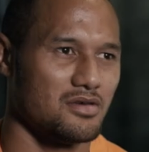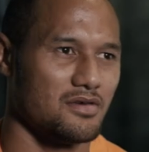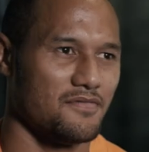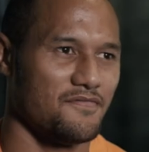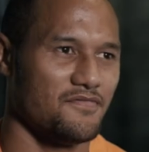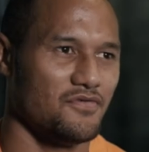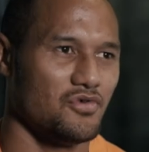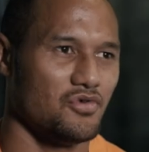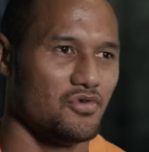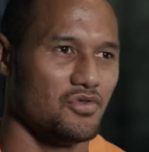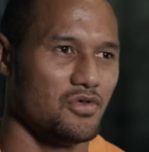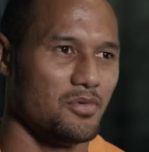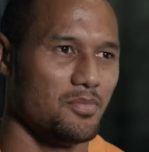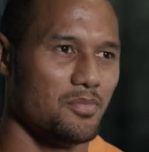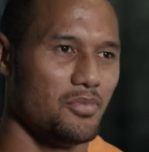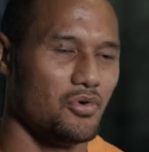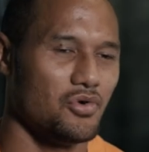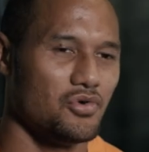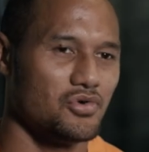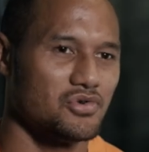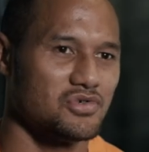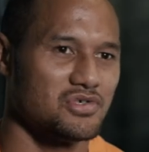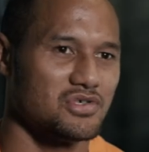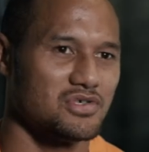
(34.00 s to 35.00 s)
a few of the
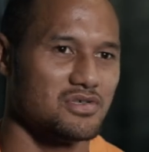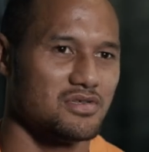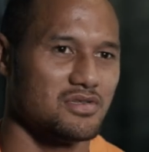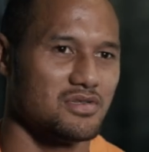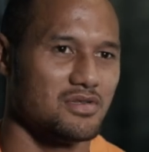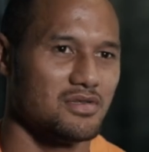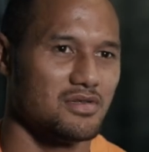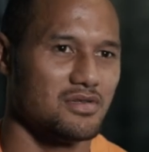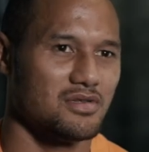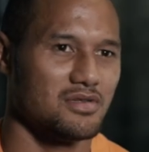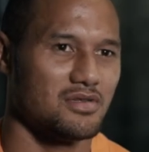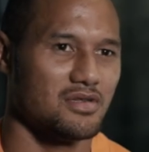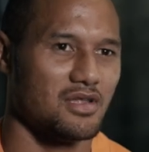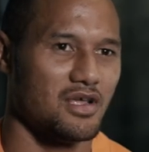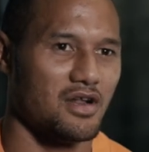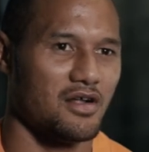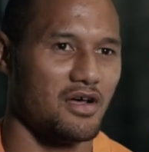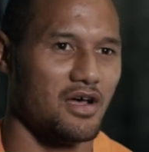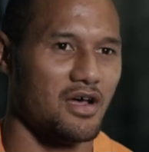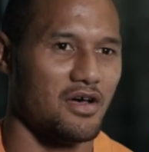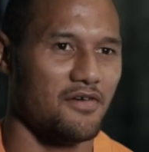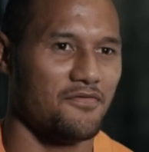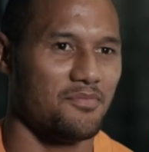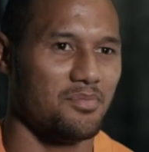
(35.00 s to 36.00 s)
boys that
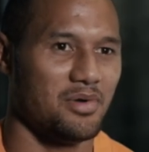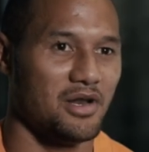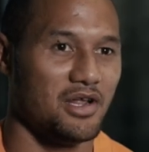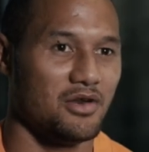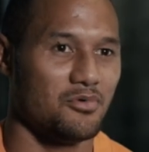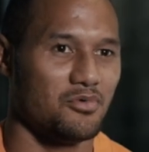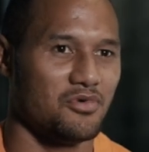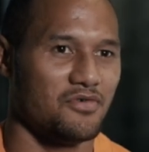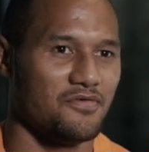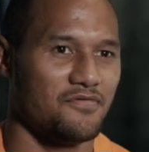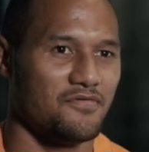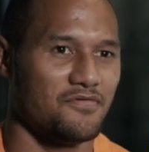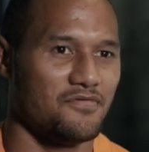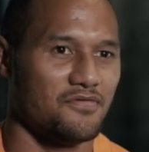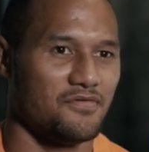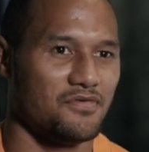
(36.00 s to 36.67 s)
I've played with,